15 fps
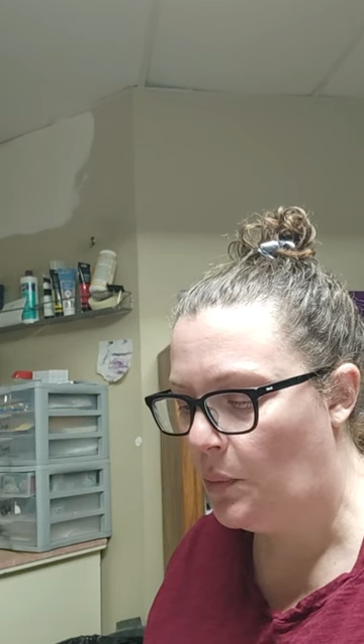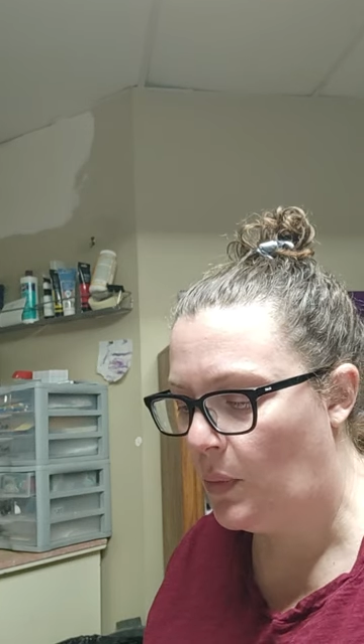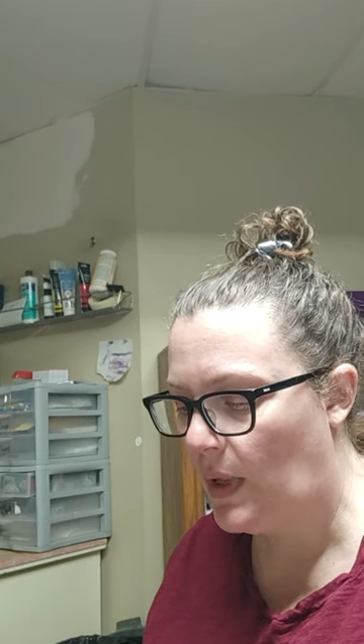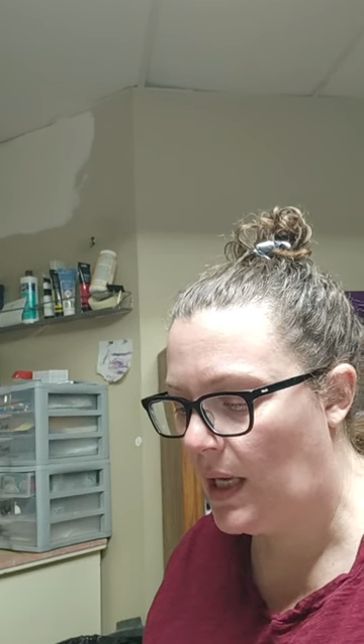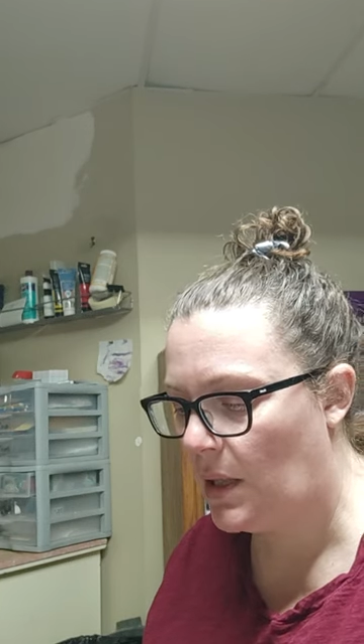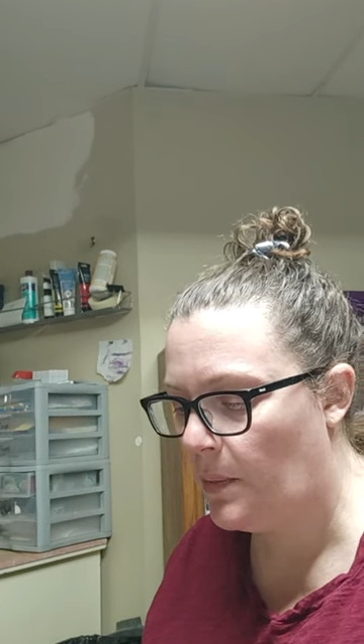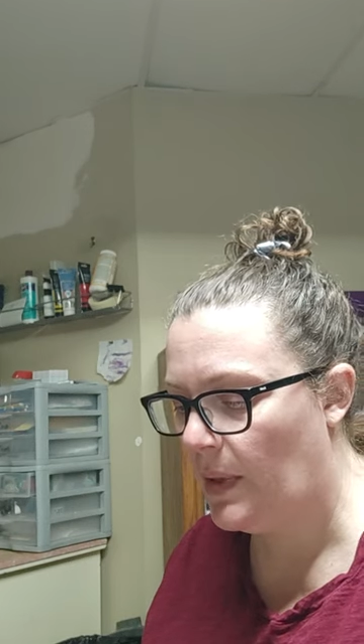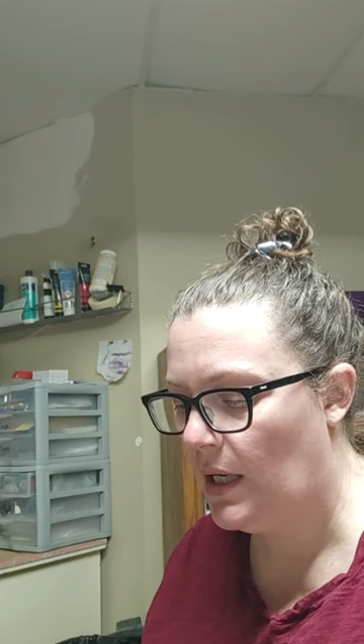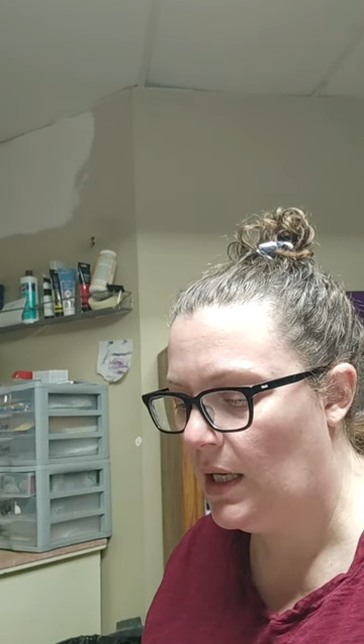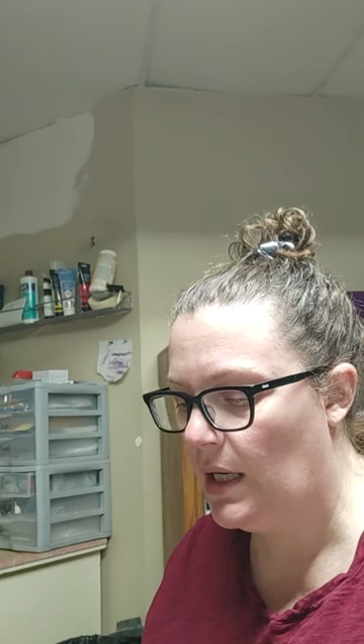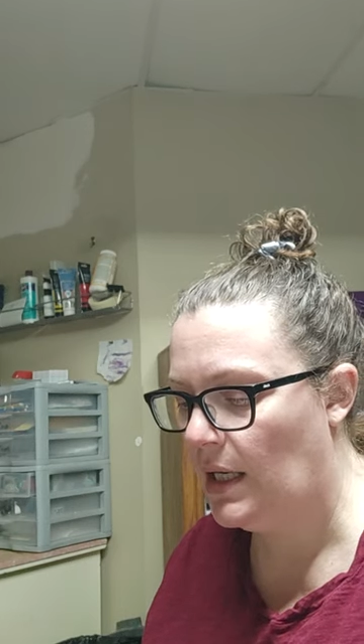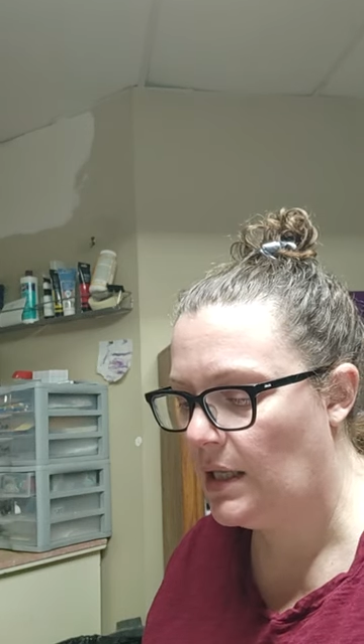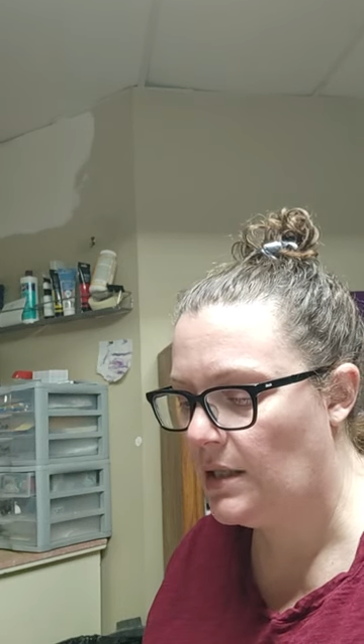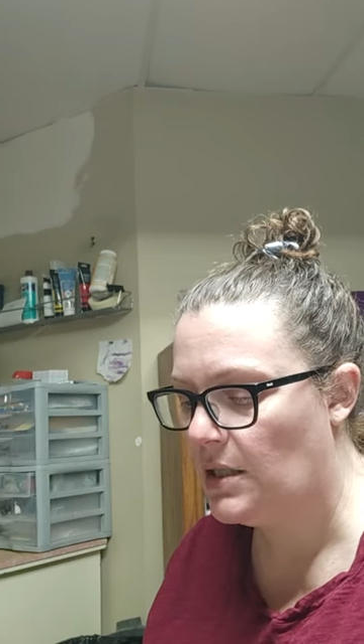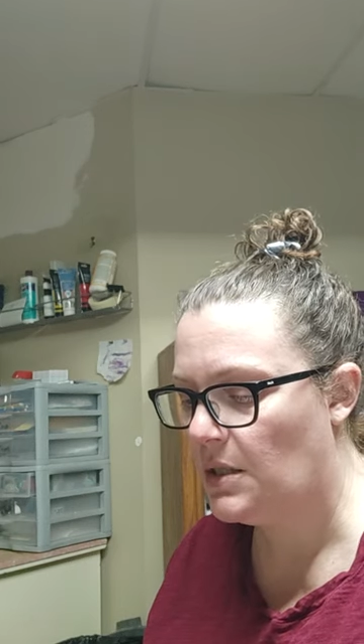
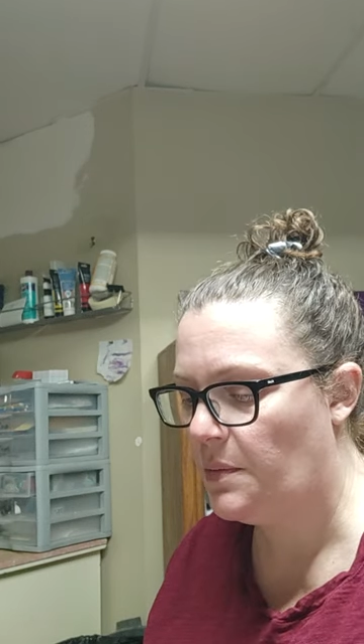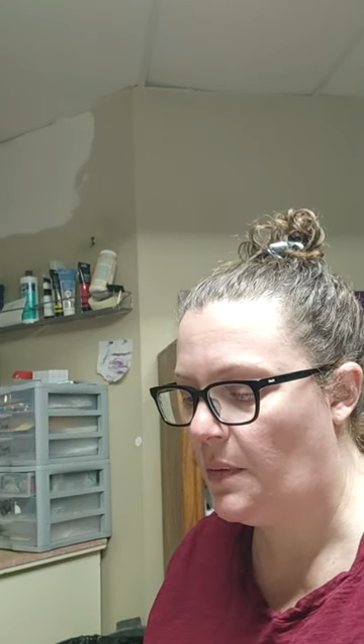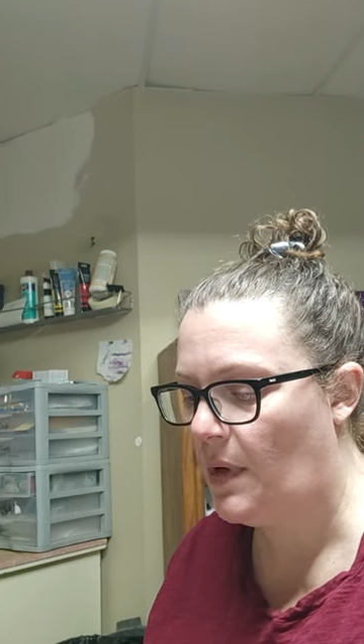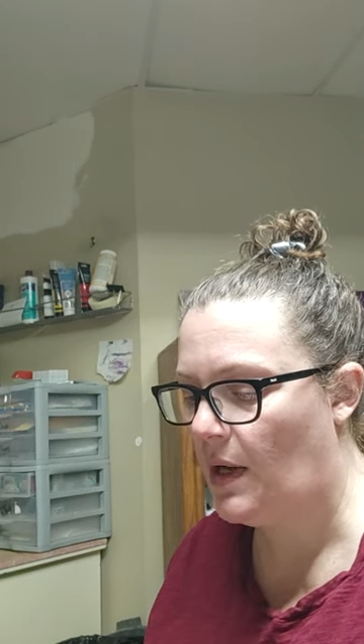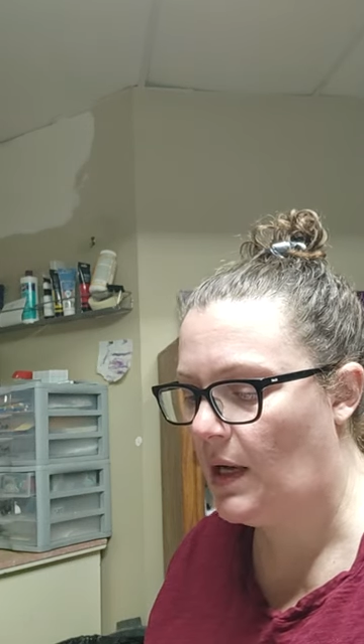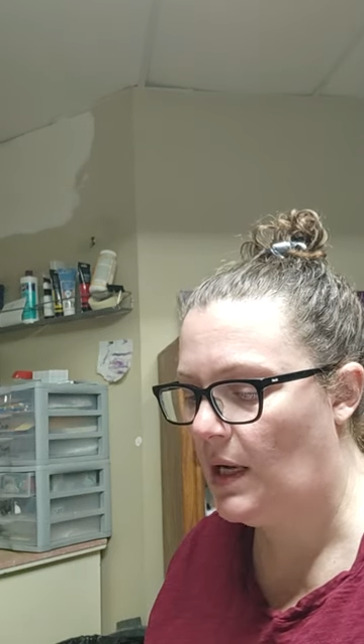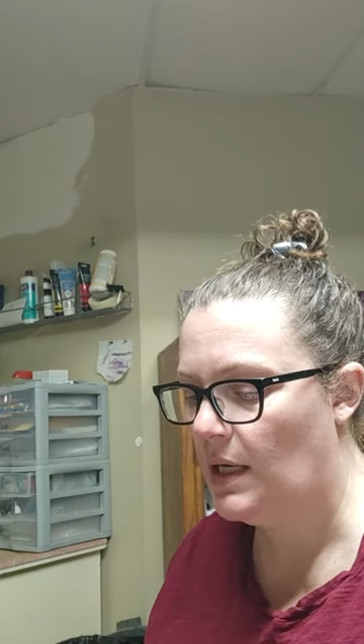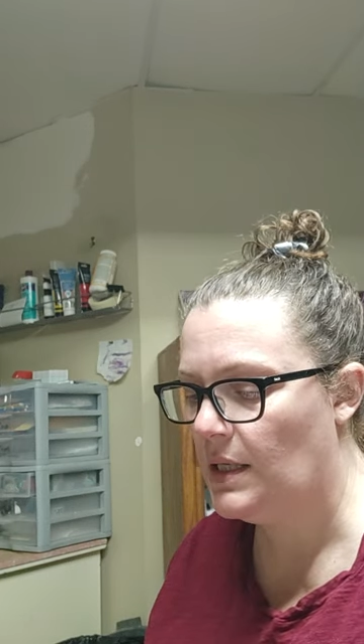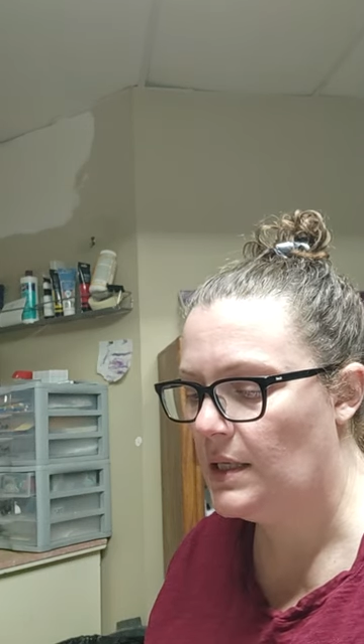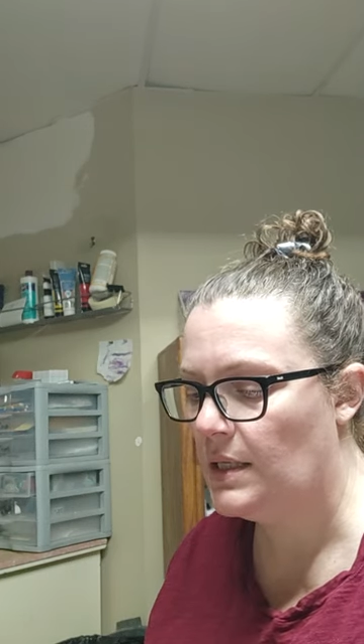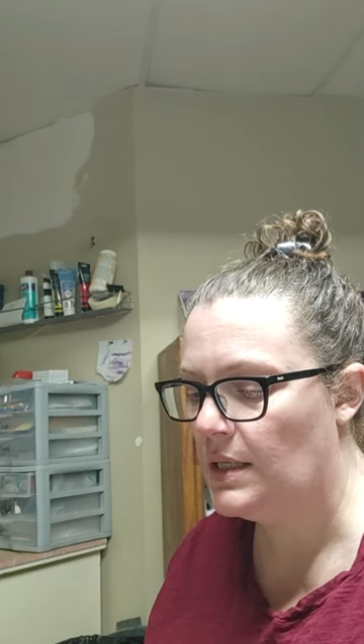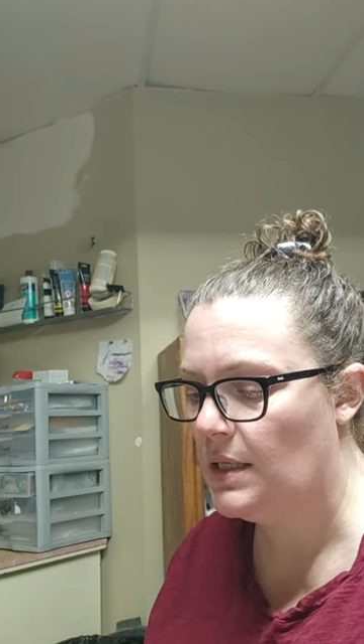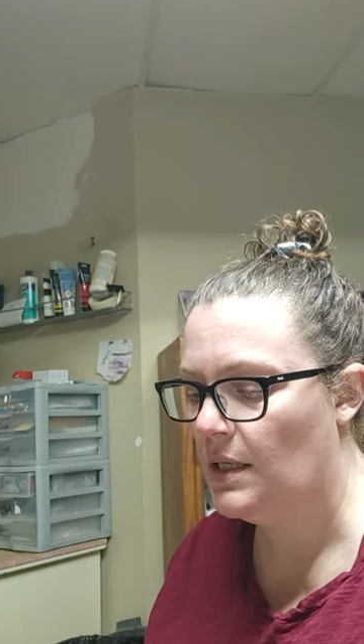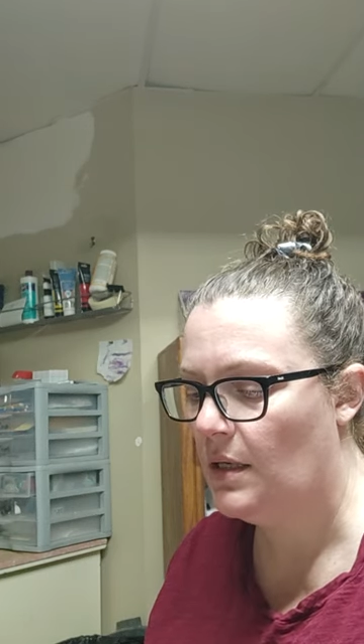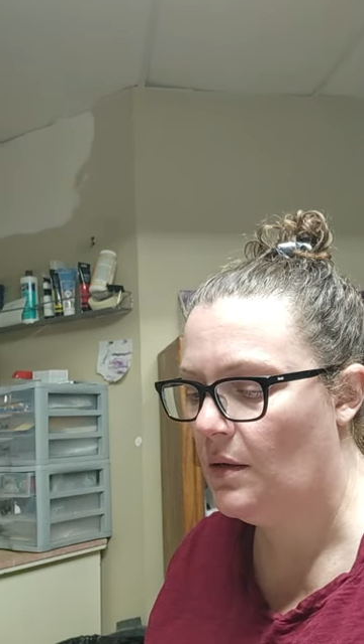blackberry and
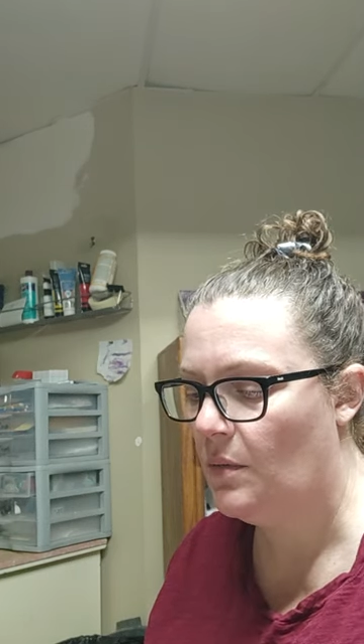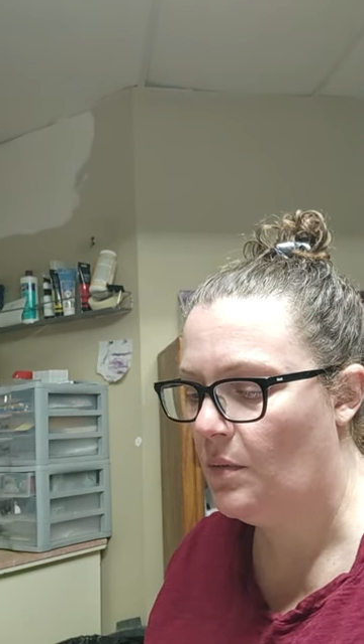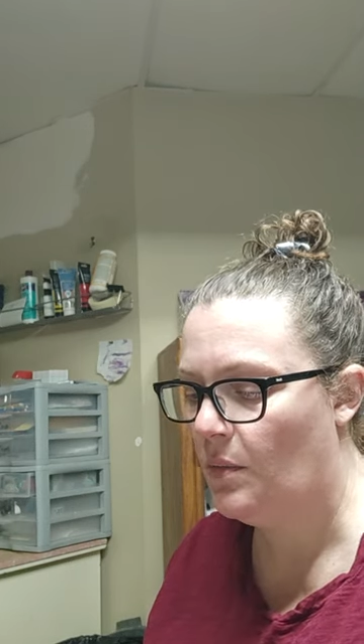spice,